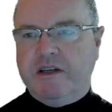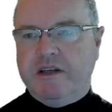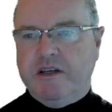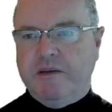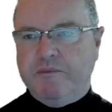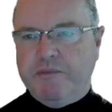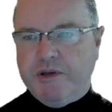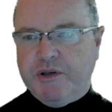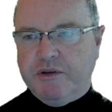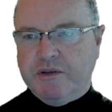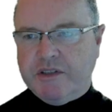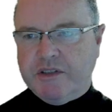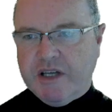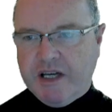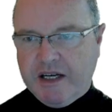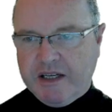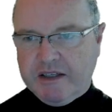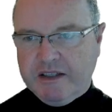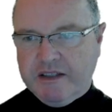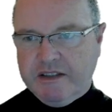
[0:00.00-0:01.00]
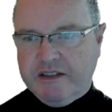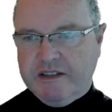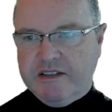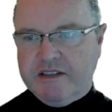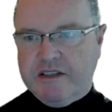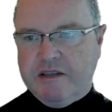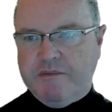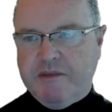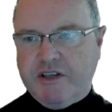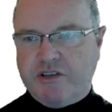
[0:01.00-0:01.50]
in Pure Data is
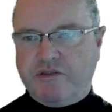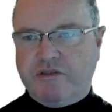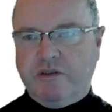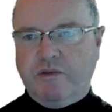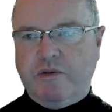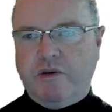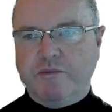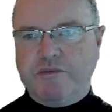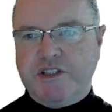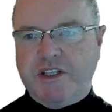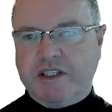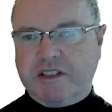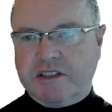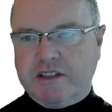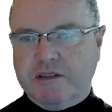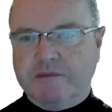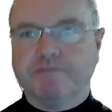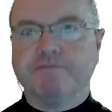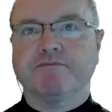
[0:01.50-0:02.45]
the metro object.